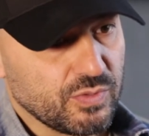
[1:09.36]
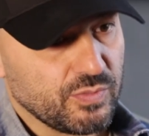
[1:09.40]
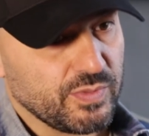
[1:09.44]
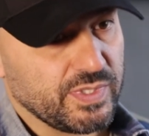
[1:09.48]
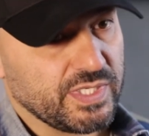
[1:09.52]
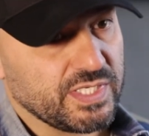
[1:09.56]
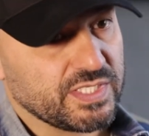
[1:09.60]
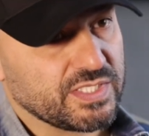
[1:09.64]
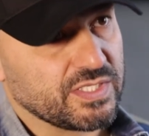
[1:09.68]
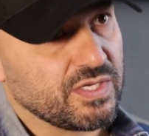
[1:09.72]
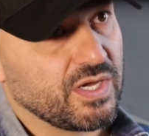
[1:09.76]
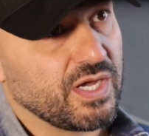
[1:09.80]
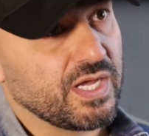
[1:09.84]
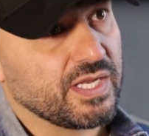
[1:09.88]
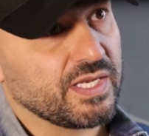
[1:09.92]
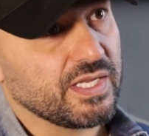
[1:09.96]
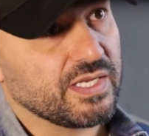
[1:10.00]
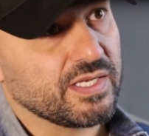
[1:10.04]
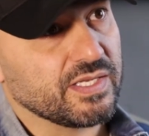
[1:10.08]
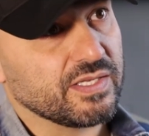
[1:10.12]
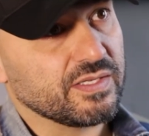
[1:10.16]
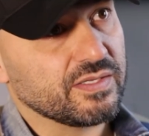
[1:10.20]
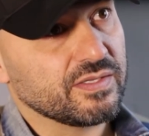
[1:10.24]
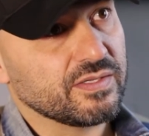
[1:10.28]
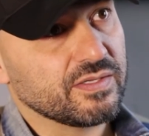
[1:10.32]
what we
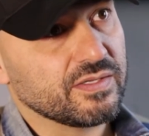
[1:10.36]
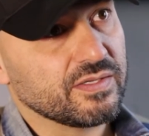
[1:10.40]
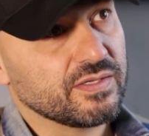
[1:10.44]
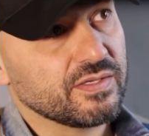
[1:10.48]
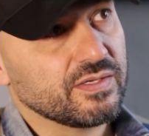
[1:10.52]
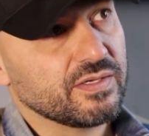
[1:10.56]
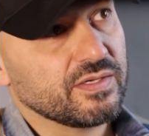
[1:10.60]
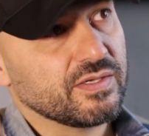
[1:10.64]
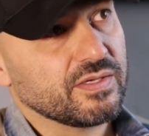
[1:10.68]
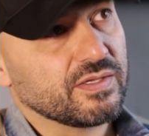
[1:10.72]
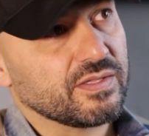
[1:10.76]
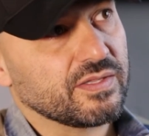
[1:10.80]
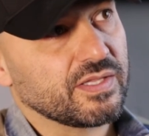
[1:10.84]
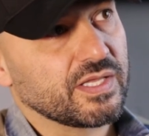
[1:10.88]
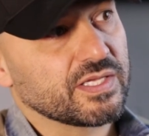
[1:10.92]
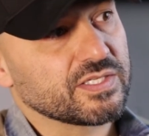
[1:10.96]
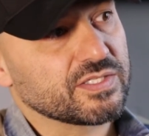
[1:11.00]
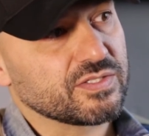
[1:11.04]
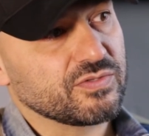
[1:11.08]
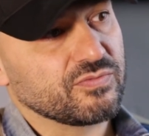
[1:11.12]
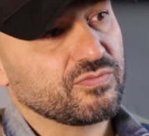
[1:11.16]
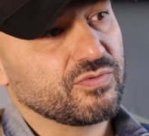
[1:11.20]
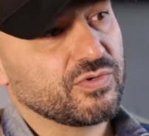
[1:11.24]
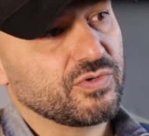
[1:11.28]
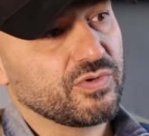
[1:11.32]
decided, and
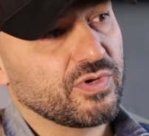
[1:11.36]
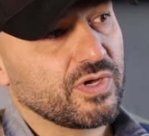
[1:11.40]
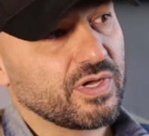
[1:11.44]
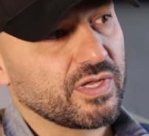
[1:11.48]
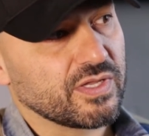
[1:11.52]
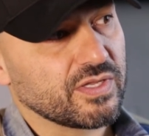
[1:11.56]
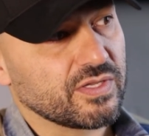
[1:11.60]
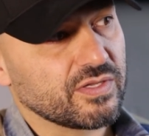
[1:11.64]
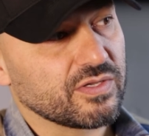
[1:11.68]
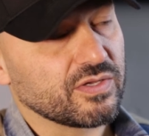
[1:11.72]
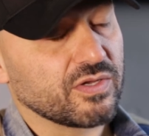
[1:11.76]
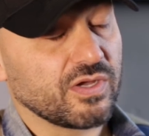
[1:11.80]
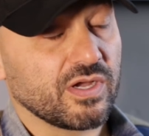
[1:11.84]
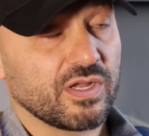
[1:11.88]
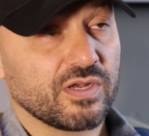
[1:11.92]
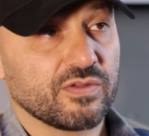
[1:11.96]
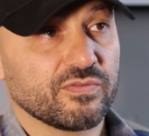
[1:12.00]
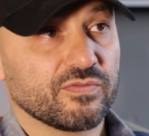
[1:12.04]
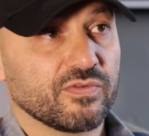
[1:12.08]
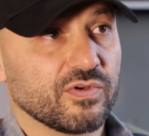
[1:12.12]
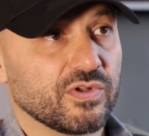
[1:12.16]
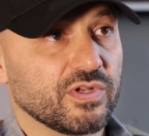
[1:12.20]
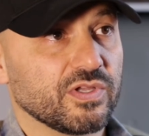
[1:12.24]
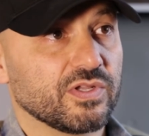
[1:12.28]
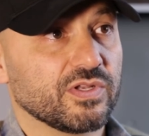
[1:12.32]
that's the route I kind
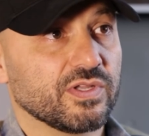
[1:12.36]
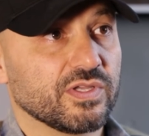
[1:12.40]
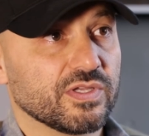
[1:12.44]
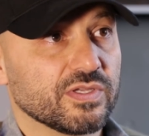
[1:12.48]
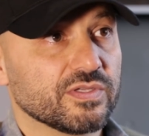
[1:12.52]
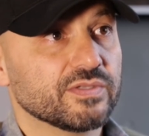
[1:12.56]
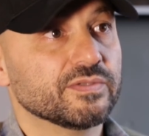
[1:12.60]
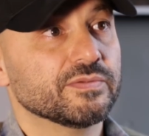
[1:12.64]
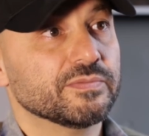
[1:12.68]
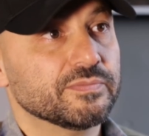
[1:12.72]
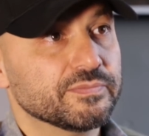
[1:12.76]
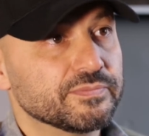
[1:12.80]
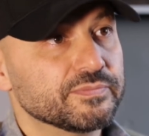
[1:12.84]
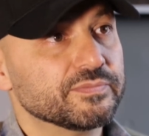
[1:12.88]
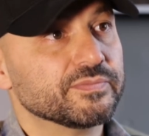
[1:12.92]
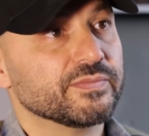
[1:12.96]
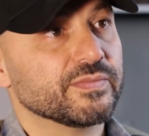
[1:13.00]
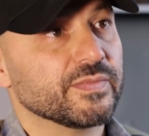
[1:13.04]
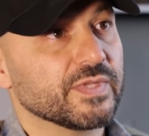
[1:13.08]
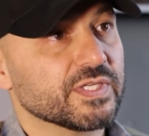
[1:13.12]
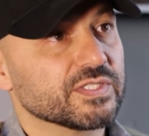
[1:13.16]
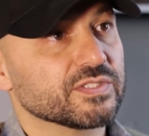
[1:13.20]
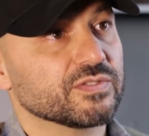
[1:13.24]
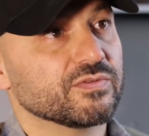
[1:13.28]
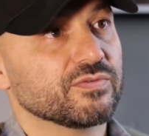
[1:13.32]
of followed.
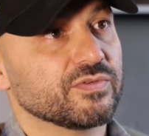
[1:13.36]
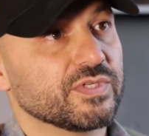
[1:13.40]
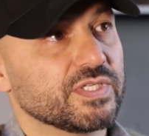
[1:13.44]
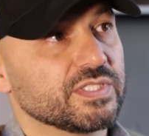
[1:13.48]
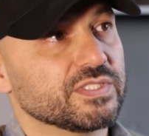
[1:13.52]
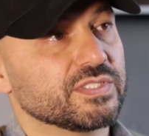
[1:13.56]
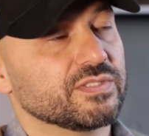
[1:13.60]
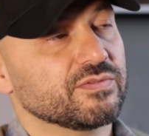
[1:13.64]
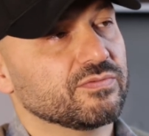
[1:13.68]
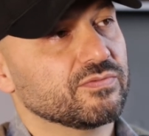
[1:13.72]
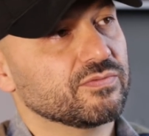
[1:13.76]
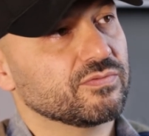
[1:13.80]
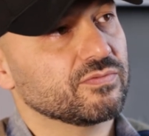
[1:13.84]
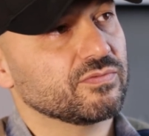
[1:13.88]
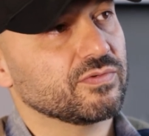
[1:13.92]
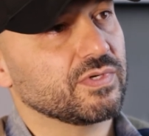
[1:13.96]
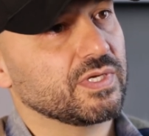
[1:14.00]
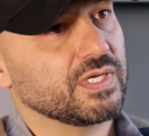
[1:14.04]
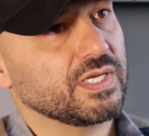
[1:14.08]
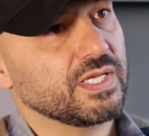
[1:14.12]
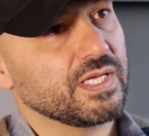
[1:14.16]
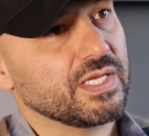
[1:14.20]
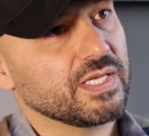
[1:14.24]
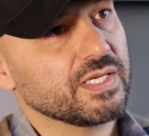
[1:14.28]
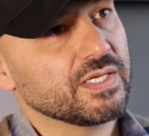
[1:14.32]
That's mm. the reason,
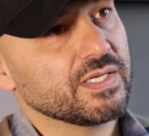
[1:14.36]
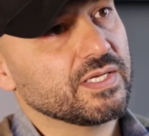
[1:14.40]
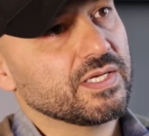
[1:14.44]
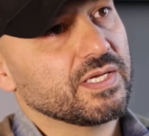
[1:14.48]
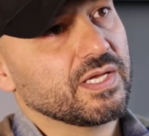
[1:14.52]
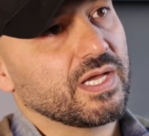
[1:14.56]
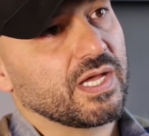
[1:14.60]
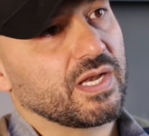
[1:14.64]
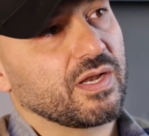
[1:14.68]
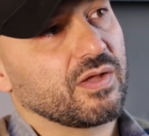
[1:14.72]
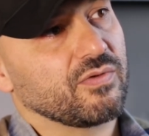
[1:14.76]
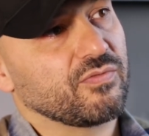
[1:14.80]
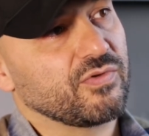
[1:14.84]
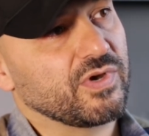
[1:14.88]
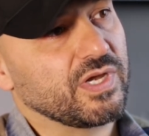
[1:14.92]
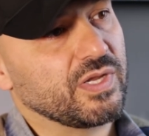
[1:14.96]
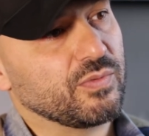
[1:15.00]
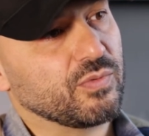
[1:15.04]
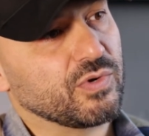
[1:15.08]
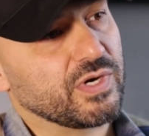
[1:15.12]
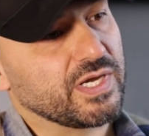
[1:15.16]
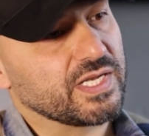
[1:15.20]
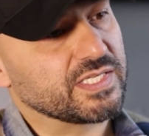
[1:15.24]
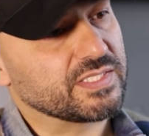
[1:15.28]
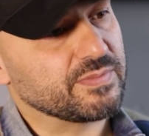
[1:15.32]
really. And I really
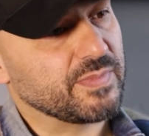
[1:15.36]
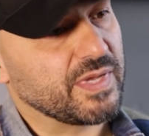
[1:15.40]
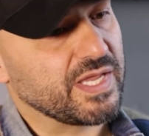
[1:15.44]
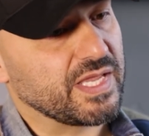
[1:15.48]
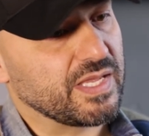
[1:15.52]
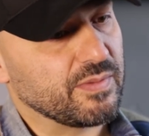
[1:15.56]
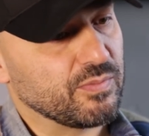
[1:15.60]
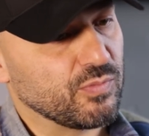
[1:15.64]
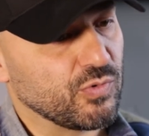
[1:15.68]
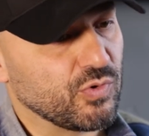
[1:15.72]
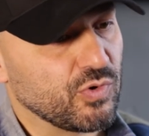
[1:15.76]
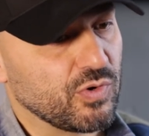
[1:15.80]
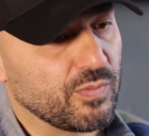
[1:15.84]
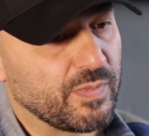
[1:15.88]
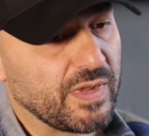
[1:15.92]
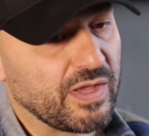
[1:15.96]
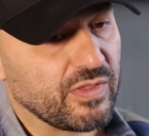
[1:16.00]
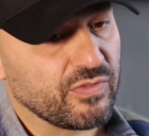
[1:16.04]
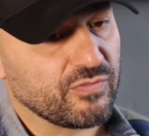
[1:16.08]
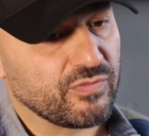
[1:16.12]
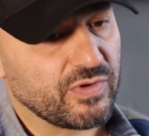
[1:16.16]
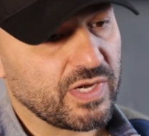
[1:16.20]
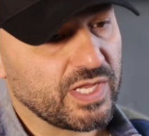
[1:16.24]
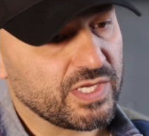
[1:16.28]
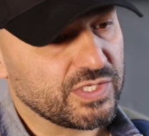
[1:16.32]
wanted to make it more
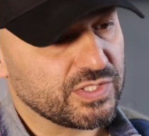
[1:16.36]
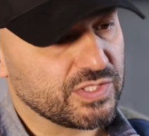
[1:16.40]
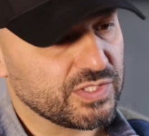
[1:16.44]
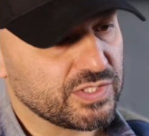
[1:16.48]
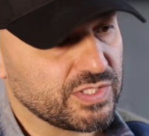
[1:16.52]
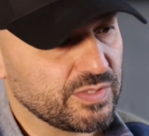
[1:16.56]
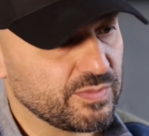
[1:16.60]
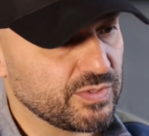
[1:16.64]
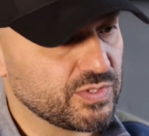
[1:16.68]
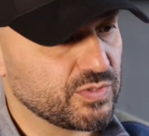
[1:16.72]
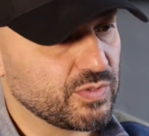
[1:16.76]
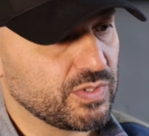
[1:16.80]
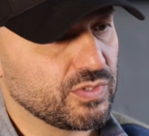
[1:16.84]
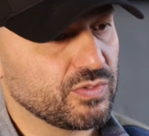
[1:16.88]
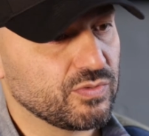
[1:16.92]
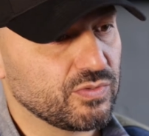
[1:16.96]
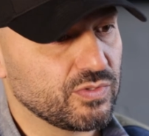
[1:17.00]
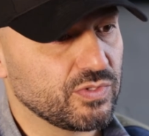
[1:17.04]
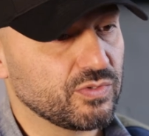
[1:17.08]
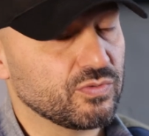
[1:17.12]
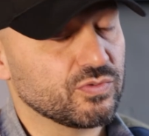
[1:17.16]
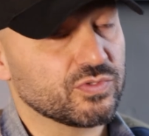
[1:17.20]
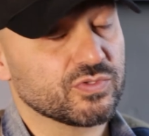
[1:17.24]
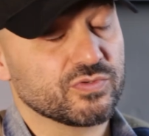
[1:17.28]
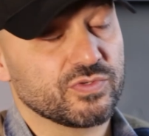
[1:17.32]
about the relationship between
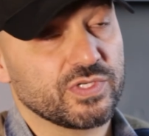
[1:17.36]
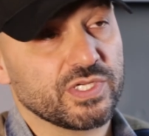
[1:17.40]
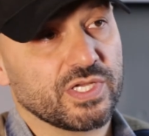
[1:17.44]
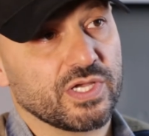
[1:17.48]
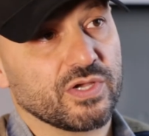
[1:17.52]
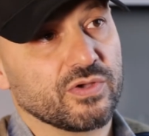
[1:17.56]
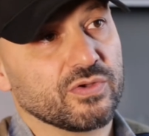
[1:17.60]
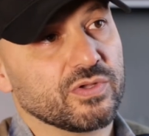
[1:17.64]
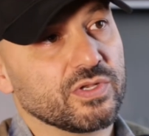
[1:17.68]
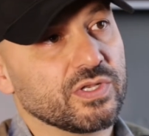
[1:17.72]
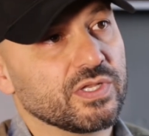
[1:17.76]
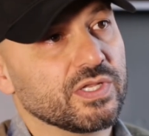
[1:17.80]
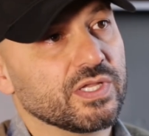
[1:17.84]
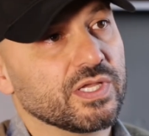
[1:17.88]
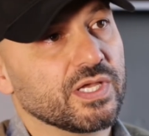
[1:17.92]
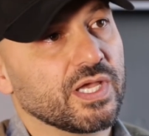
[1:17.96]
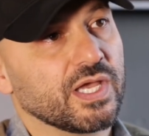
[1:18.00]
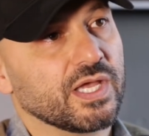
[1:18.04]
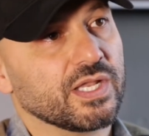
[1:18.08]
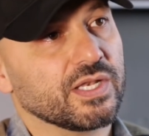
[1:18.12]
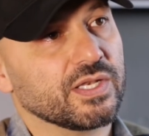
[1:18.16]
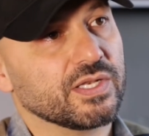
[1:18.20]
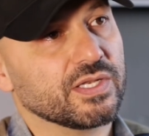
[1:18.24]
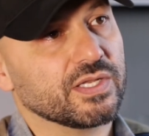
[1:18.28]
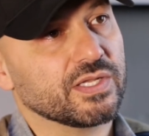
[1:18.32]
the alter ego and
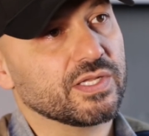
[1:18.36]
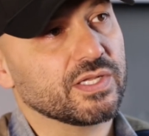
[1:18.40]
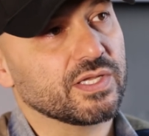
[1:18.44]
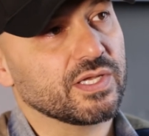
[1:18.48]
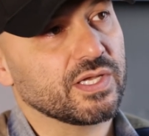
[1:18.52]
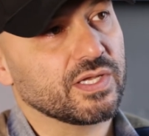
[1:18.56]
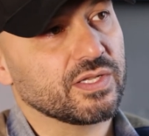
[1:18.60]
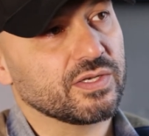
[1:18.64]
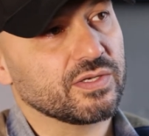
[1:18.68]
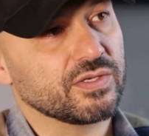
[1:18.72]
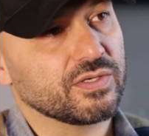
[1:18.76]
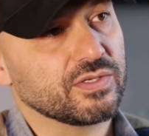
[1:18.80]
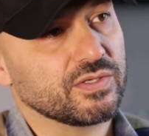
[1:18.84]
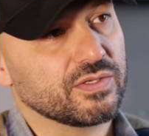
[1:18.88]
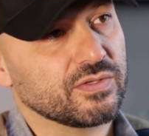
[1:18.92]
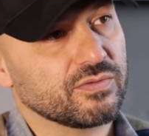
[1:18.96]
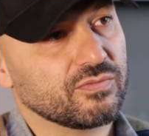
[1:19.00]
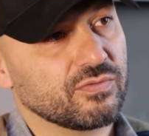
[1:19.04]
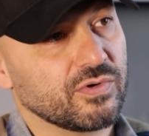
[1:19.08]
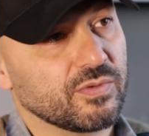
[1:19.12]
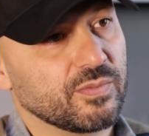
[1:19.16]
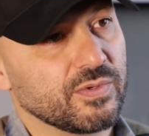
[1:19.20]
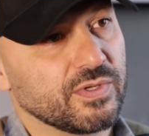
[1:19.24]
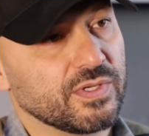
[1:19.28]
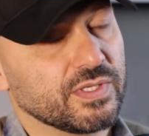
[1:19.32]
and, and
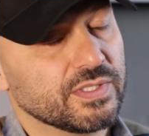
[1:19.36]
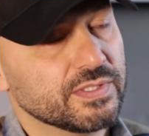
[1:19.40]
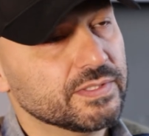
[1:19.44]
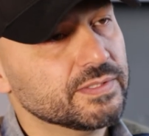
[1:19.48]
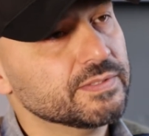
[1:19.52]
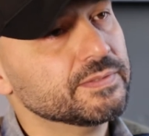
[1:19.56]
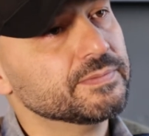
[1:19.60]
Robert.